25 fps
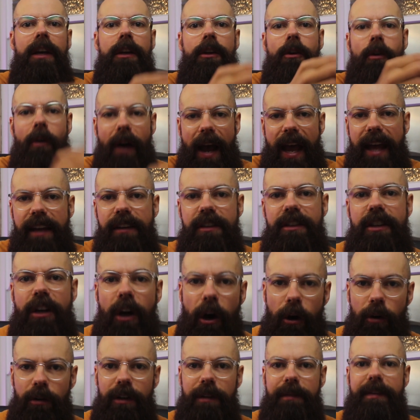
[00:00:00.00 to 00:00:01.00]
your end
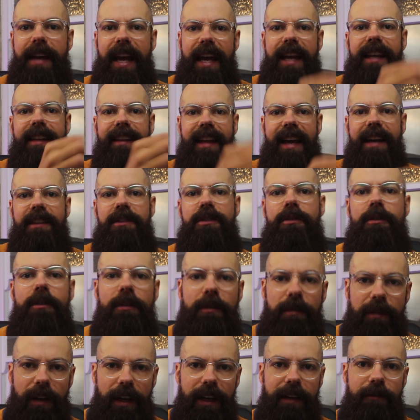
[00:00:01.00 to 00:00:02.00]
goal of getting that
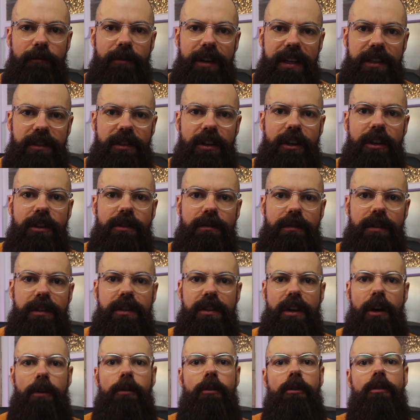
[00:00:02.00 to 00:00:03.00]
sort of like research
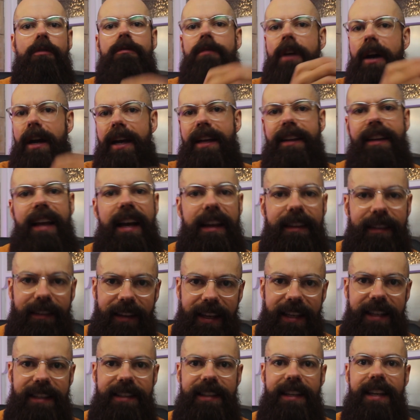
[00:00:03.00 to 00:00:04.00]
result or writing that
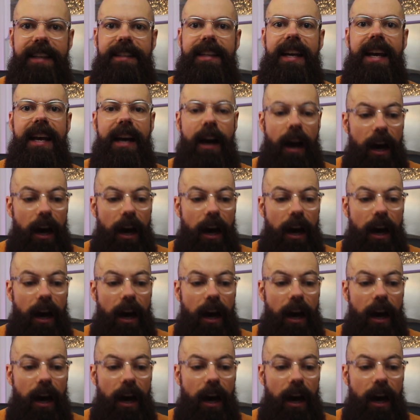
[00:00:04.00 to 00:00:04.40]
thesis?